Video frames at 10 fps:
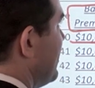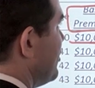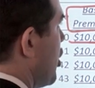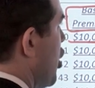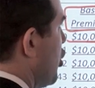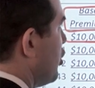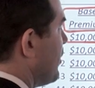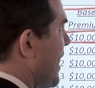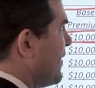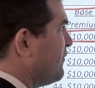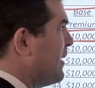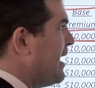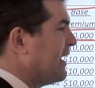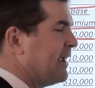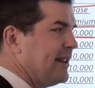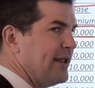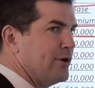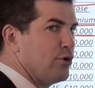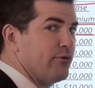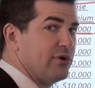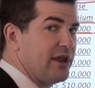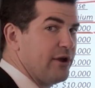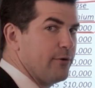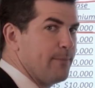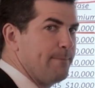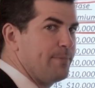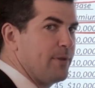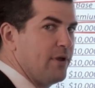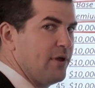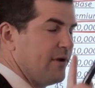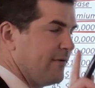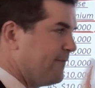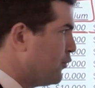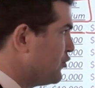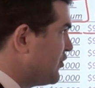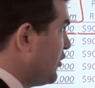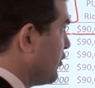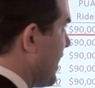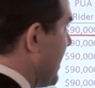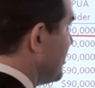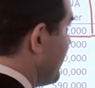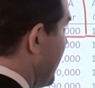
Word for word: his total out of pocket year over year. First year cash